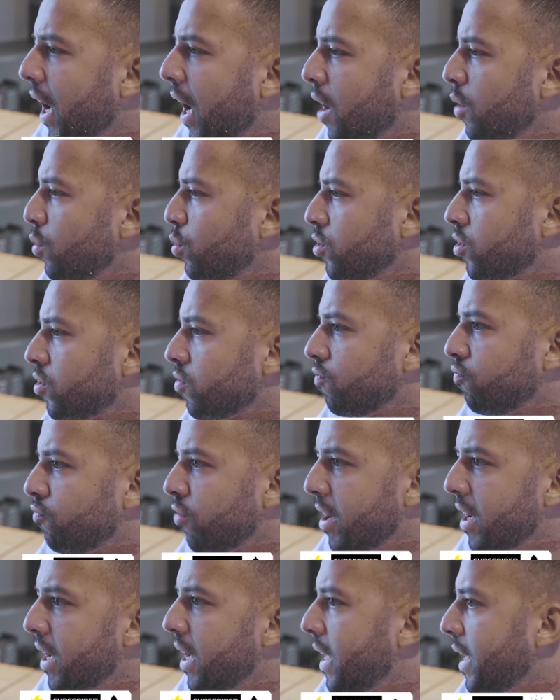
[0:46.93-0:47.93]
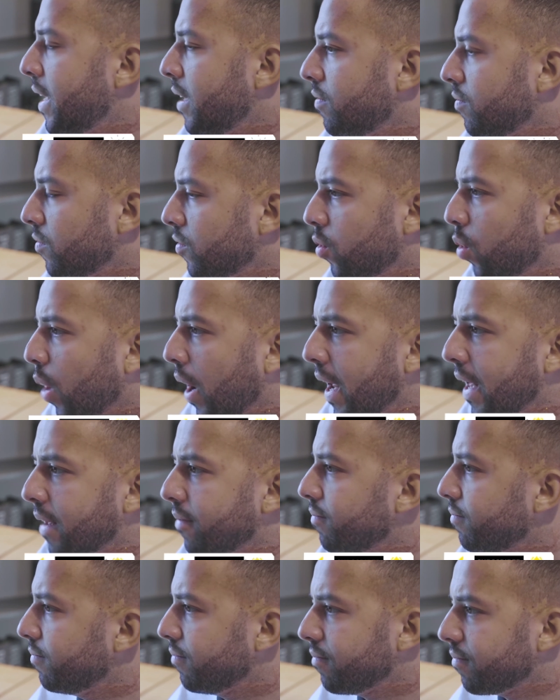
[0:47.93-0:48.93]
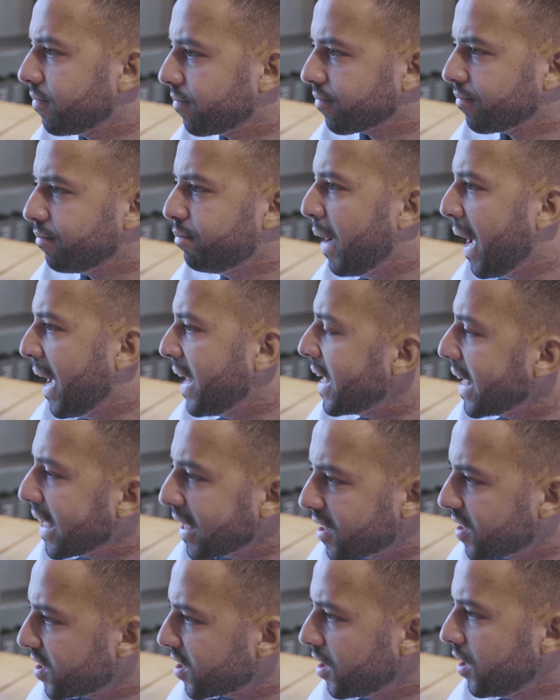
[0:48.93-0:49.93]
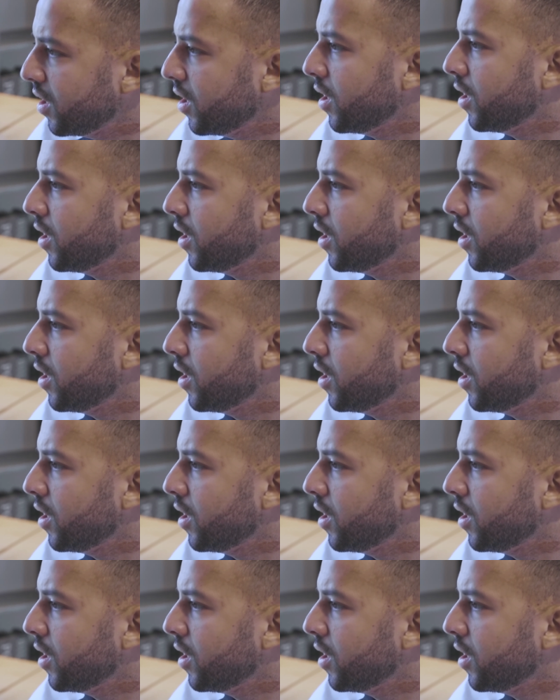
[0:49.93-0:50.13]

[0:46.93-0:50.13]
I was really quite panicked.